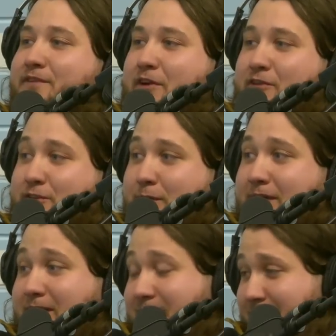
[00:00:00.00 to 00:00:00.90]
don't do
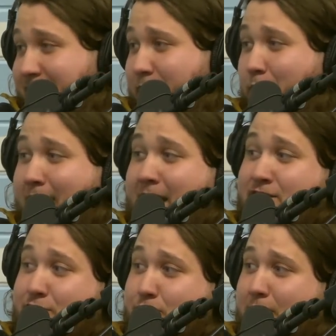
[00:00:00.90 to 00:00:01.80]
it. When I
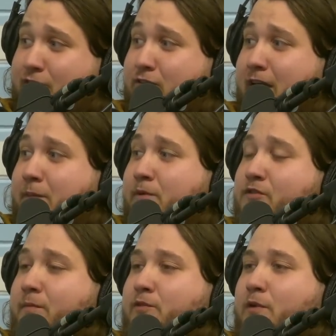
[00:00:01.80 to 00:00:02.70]
do, I try to
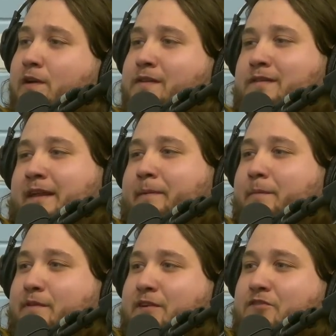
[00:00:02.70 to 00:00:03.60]
push them towards a
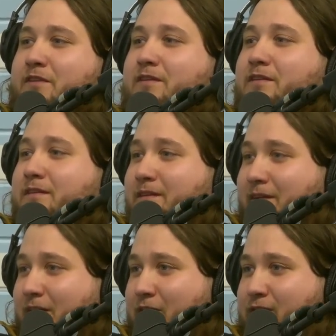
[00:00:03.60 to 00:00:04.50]
sleeping position,
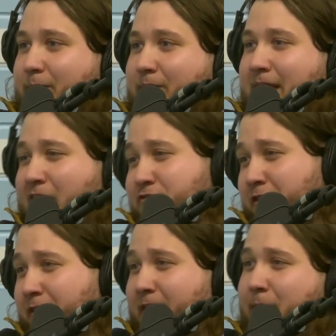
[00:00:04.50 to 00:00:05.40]
something
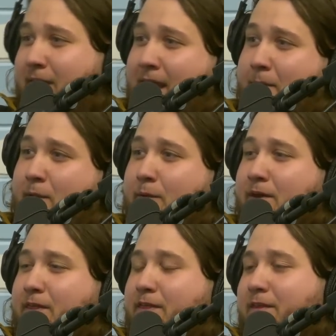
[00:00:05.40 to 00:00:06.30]
natural, and they'd be happy
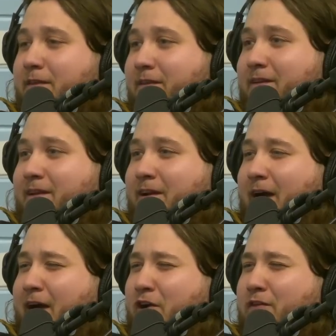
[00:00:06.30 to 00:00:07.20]
with. You know,
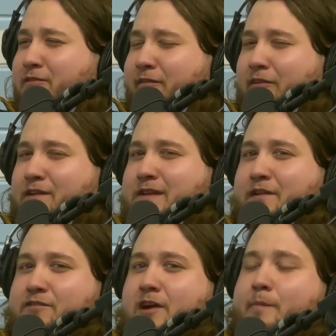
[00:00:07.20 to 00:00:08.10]
I don't know if you've ever
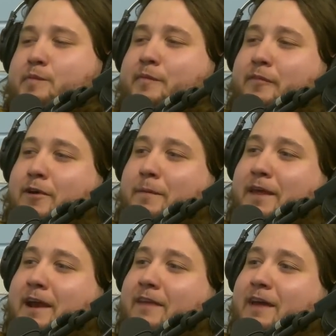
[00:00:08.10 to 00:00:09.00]
seen Scrubs before, but
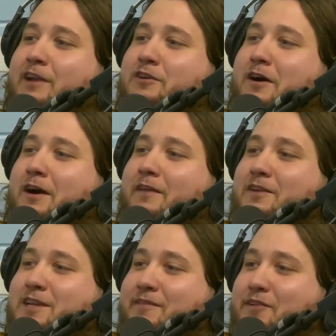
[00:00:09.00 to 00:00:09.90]
they had that dog in the
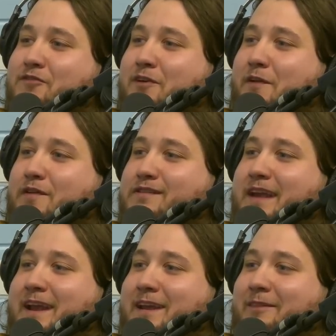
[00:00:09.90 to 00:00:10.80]
TV show that was
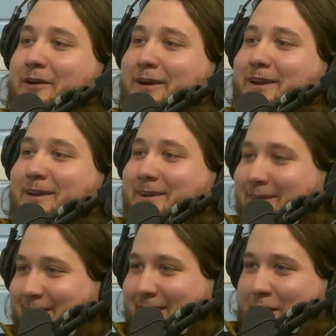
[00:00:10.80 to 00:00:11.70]
standing, looking.
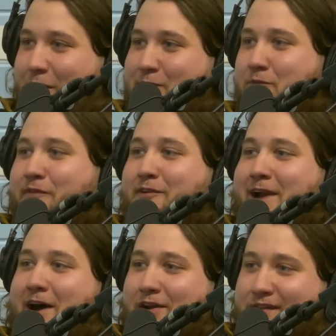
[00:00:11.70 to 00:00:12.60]
You'd always move it
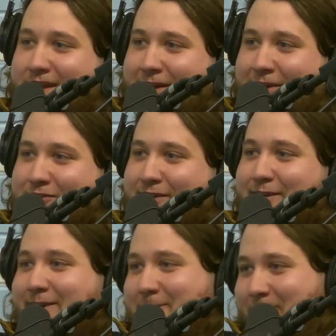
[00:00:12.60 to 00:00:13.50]
around and scare each other.